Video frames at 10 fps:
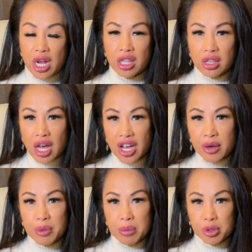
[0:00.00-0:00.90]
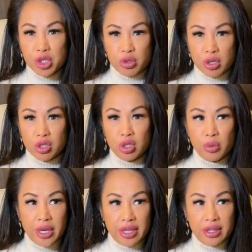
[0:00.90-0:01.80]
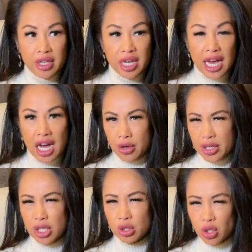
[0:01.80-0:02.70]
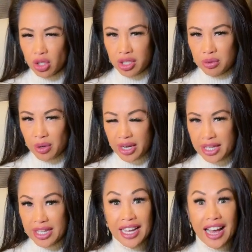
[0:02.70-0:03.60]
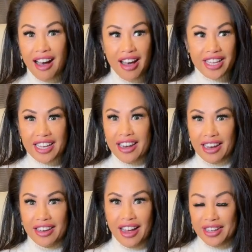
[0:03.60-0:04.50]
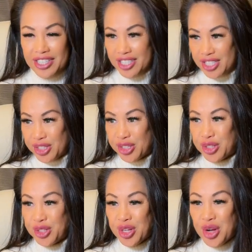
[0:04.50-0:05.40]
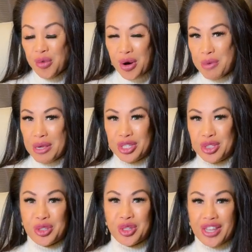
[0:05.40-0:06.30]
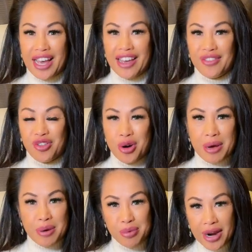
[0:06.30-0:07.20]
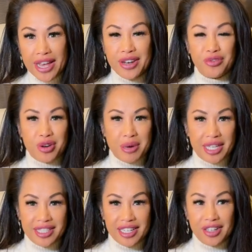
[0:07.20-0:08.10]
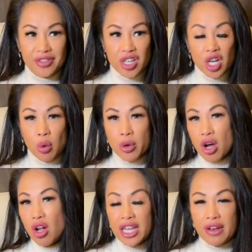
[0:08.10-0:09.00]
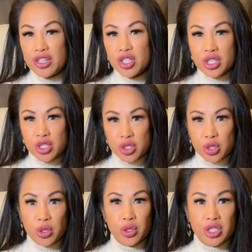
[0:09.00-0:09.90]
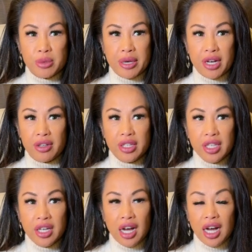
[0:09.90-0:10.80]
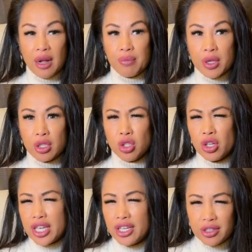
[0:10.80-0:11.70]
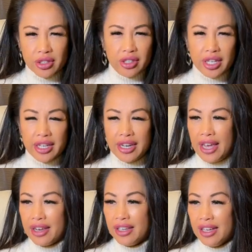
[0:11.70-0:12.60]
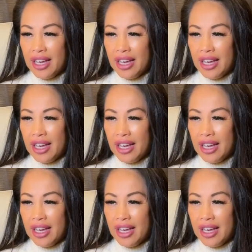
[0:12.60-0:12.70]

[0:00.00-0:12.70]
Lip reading: a lot of people struggle with how they look, right? I get it. I still want to make sure that for my brand and for myself, we all have these concerns about looking good and